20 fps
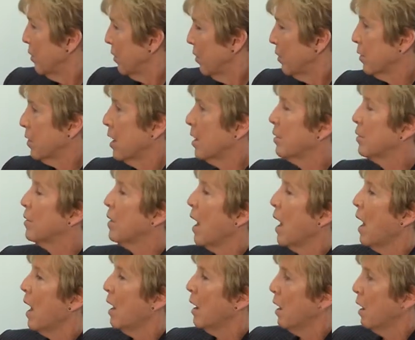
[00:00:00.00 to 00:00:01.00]
discussed
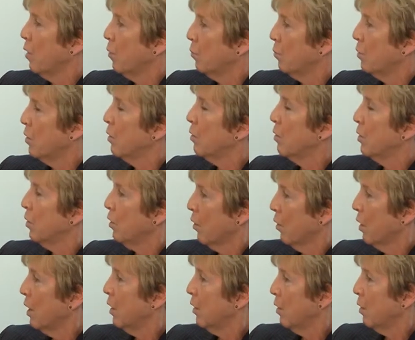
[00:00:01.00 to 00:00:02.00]
that, and we're,
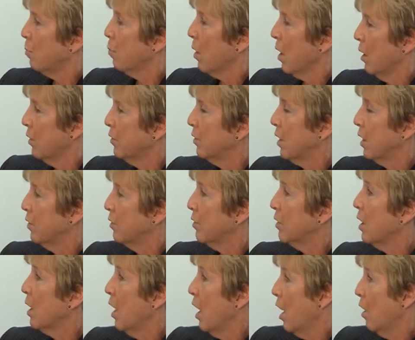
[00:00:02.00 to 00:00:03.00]
in the process
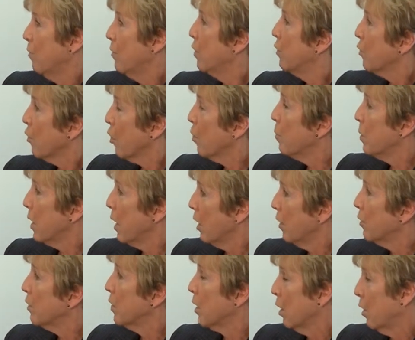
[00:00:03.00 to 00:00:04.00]
of
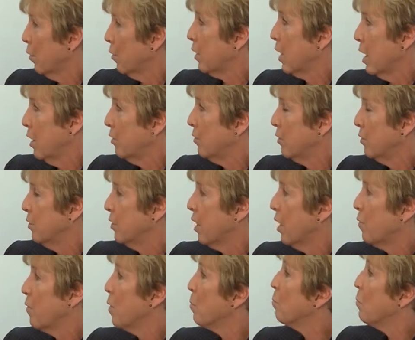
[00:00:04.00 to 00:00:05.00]
determining the locations
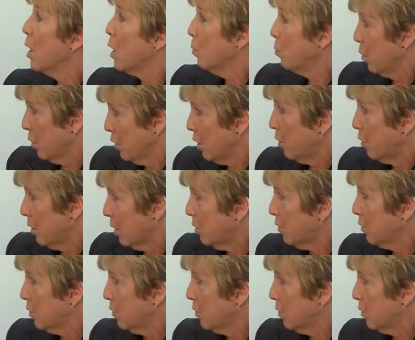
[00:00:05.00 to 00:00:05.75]
of the mobile units.